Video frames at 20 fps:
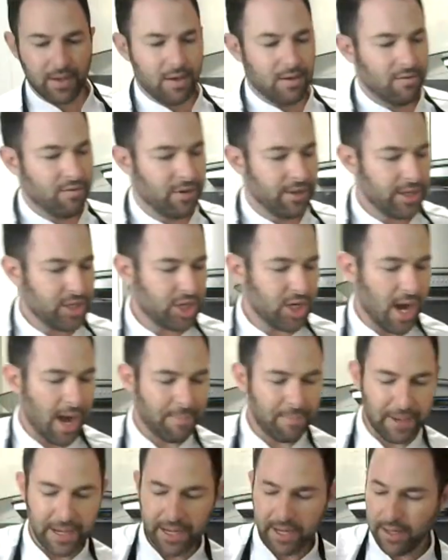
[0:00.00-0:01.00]
for the
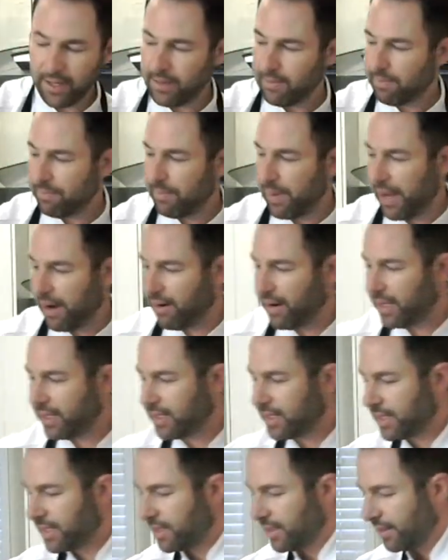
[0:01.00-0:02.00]
chopping,
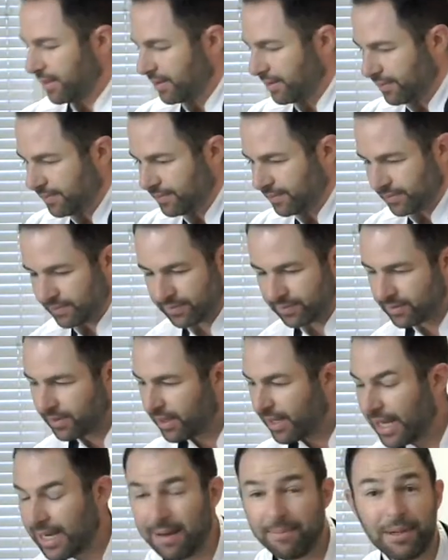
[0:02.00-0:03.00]
parents,
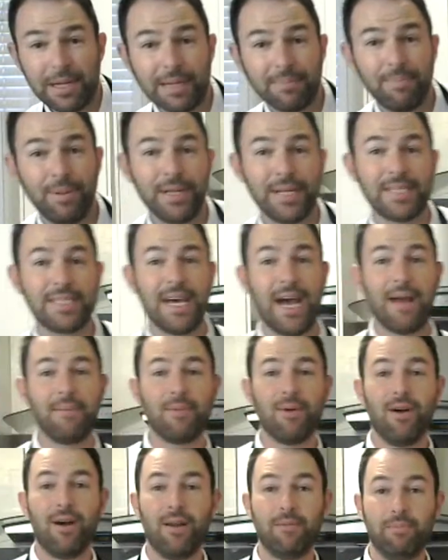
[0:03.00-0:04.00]
and I'm going to put a timer
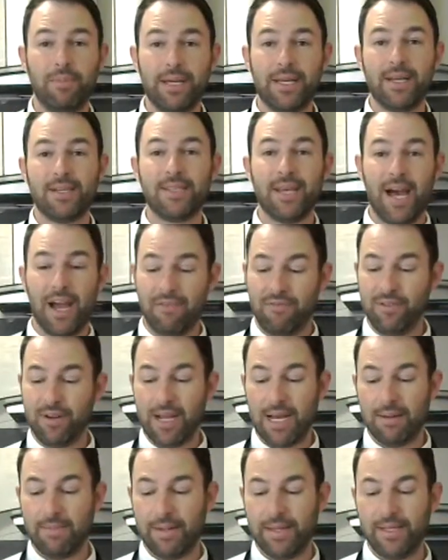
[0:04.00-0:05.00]
on because I
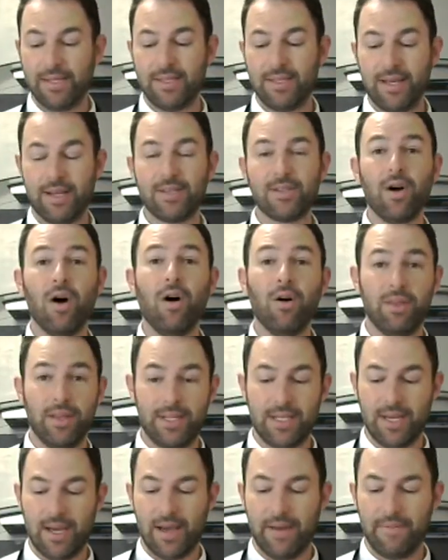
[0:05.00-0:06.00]
forget about these things all the
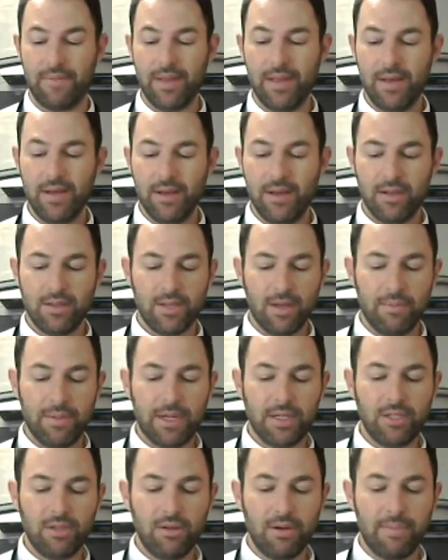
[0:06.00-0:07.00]
time. So I'm going
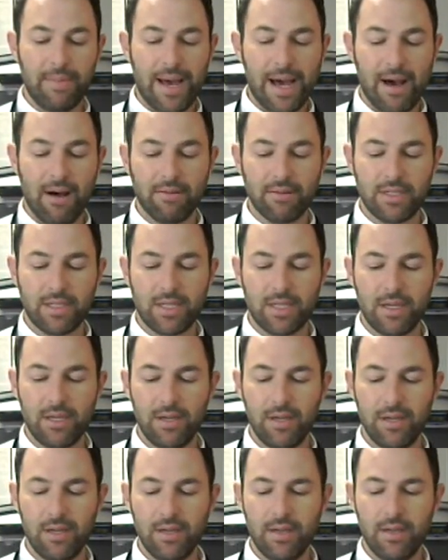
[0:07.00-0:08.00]
to do about
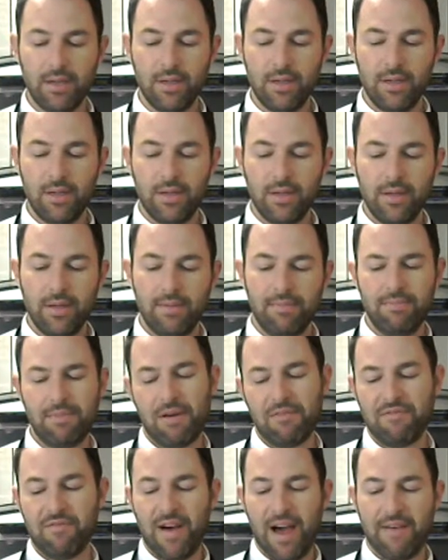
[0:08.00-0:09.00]

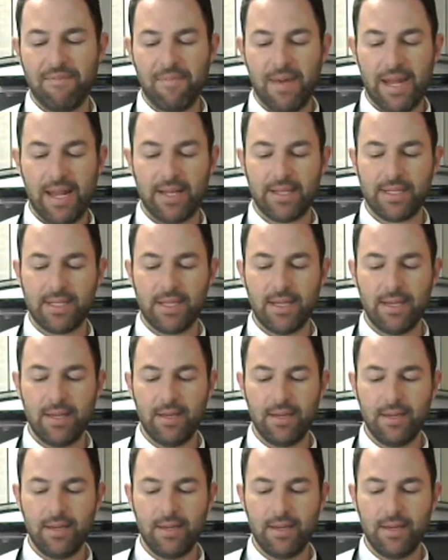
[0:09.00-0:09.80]
5 minutes.